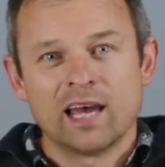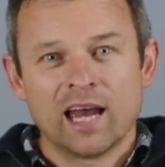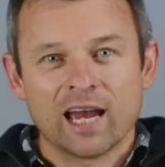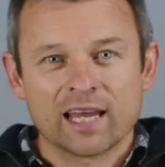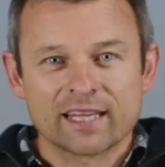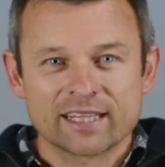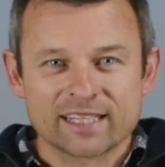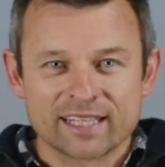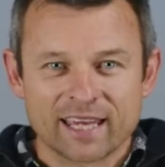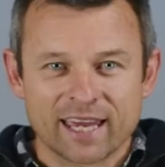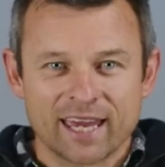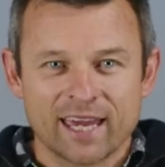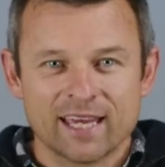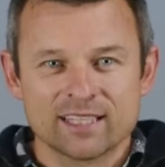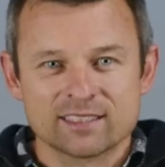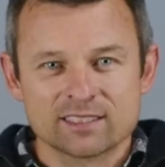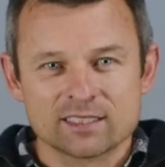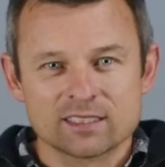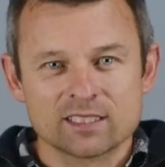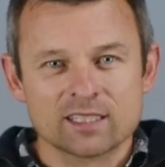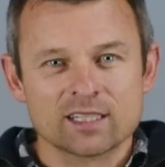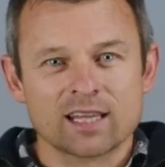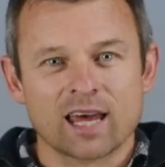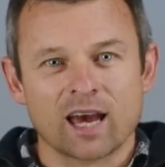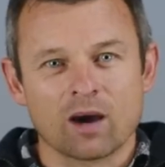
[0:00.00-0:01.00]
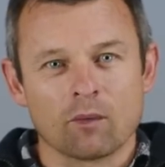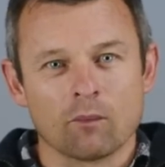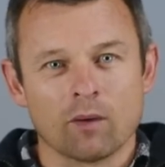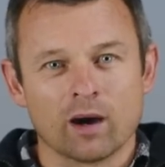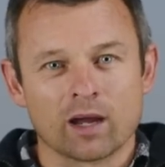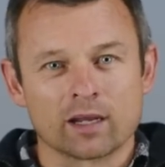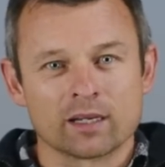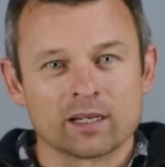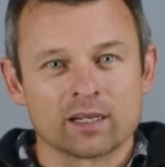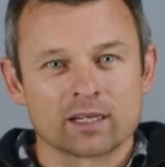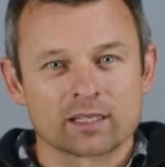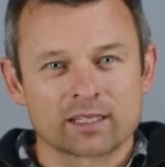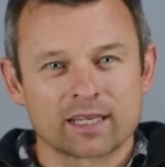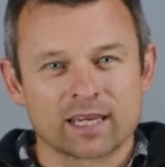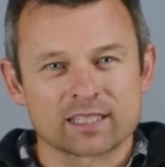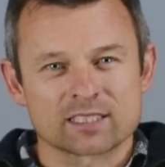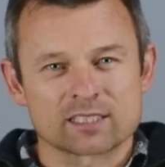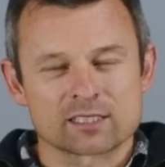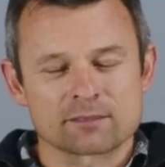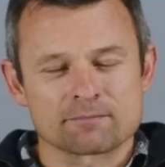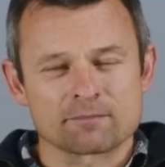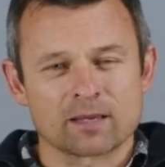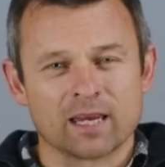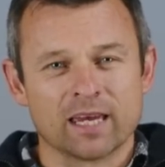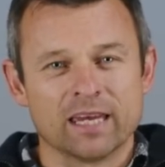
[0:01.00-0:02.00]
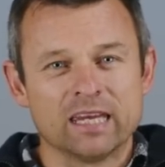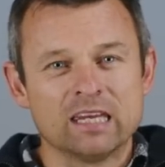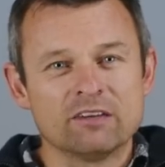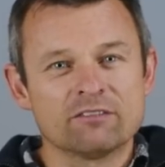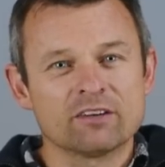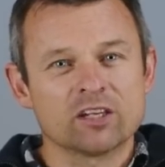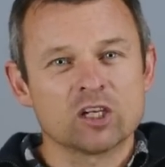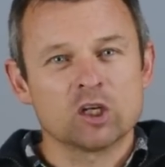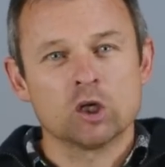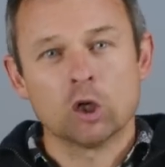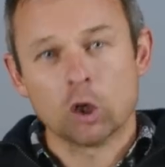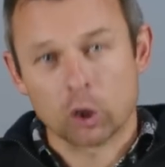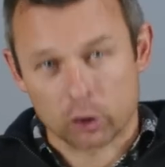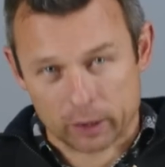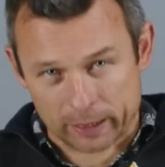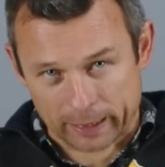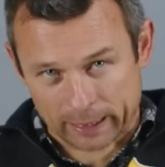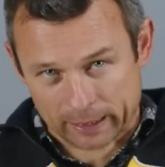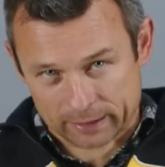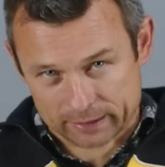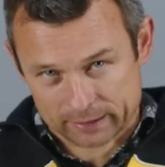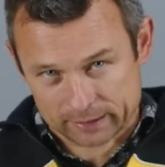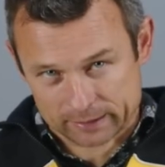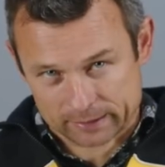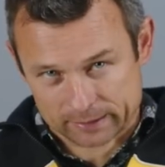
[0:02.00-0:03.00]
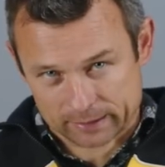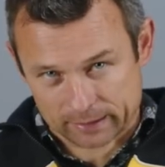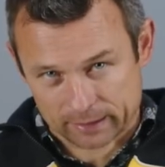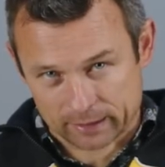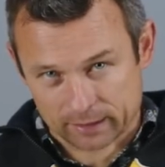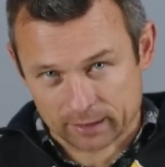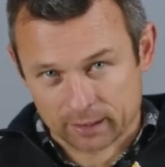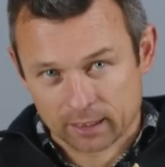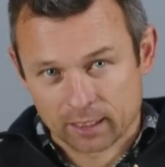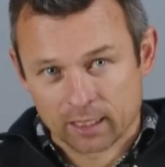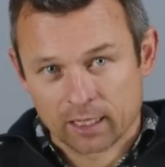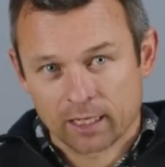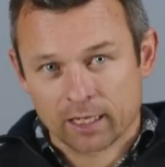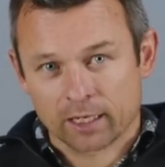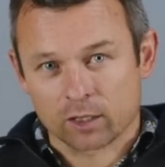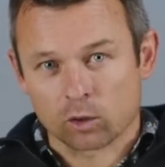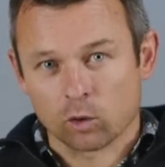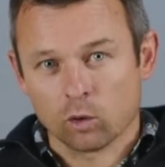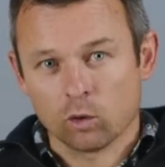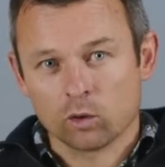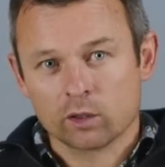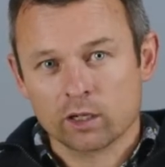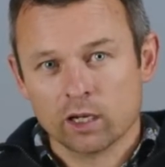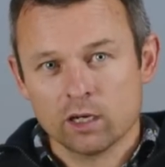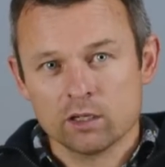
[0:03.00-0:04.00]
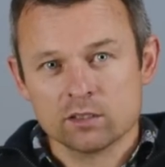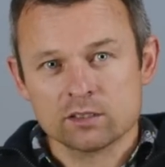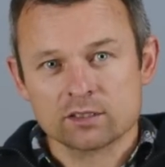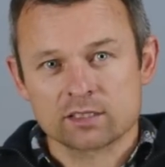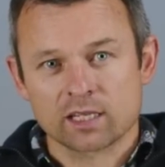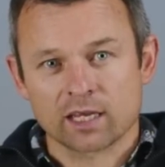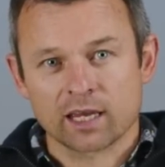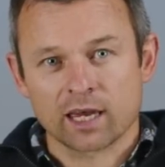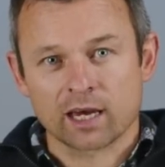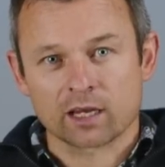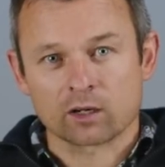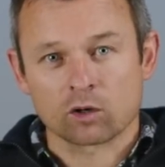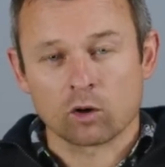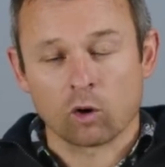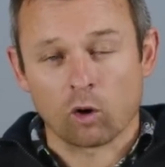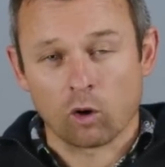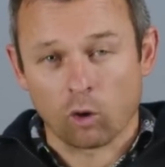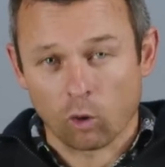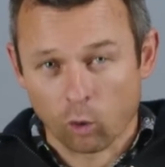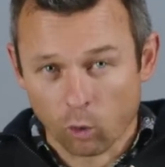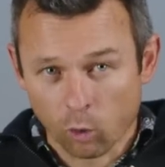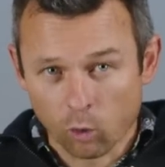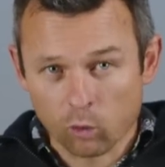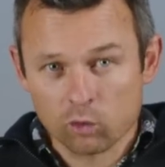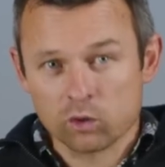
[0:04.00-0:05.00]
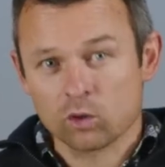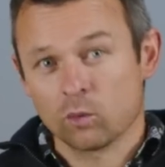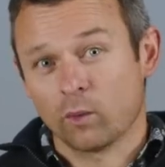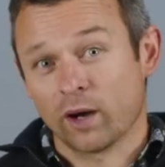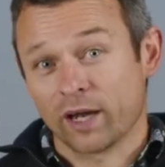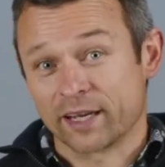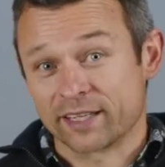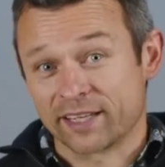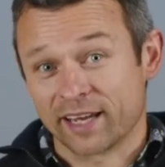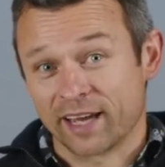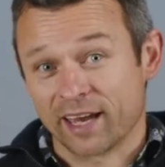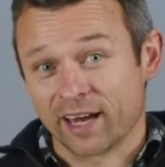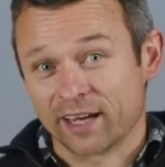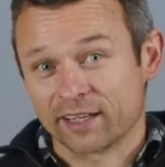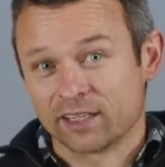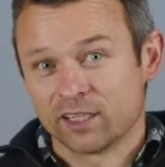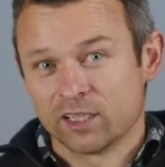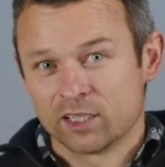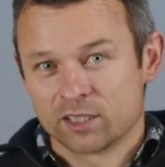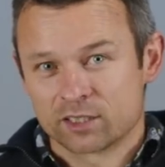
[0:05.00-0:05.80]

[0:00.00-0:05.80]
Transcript: And the answer to that one gets even nerdier, you see. It all goes down, all the way down,